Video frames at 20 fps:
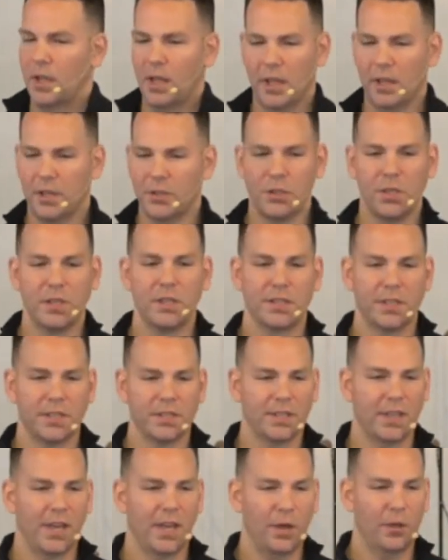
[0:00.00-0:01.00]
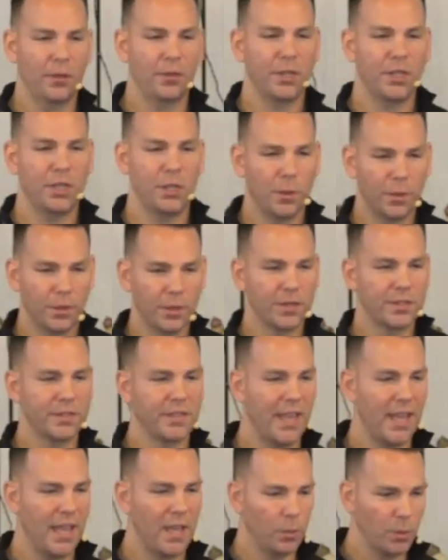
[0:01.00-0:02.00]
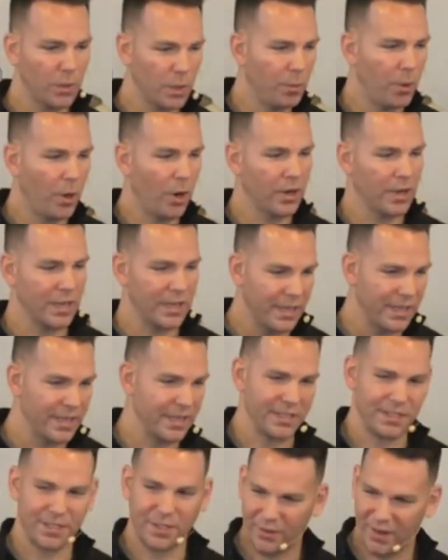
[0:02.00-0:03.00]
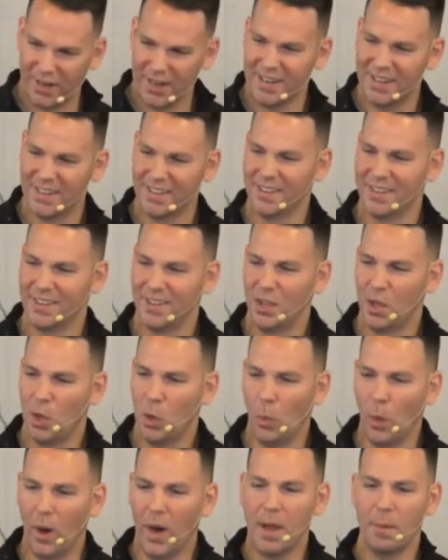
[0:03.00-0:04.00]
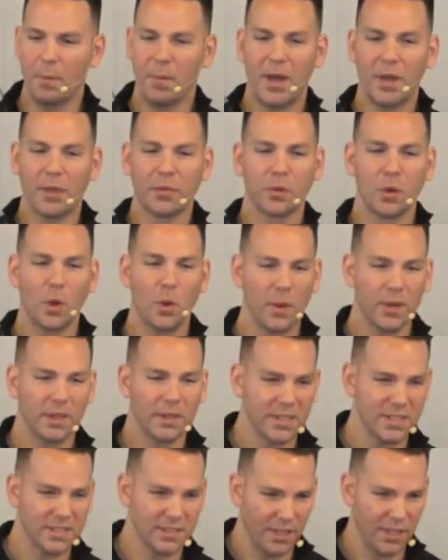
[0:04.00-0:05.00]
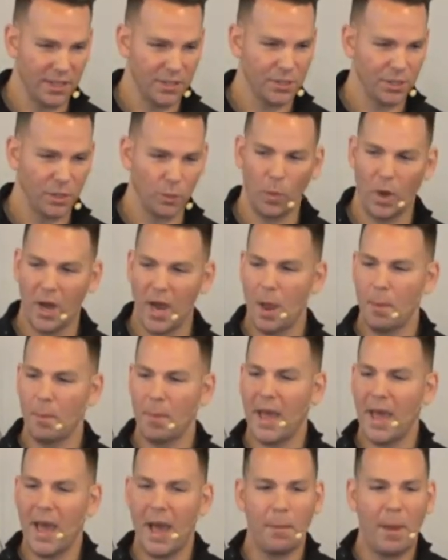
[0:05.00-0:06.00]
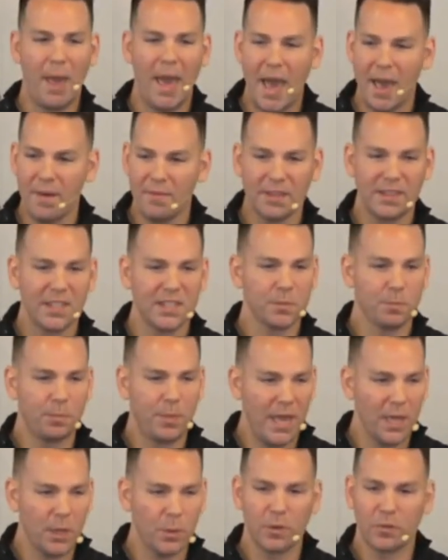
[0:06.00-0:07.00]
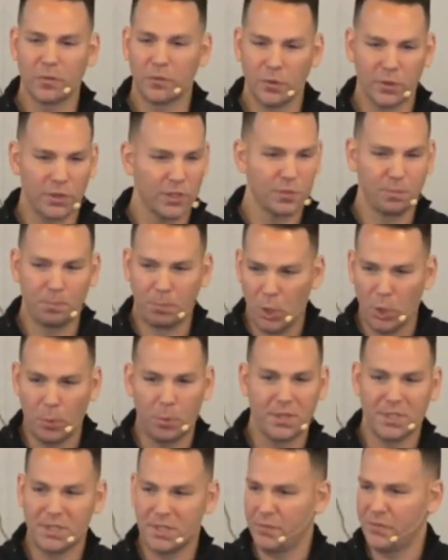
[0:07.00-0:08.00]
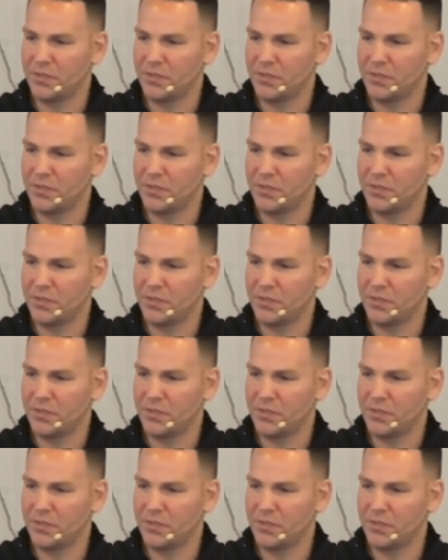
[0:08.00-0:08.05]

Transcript: Jesus, I don't think you understand what a party is, right? Why am I throwing this luncheon? I'm having this banquet for this purpose of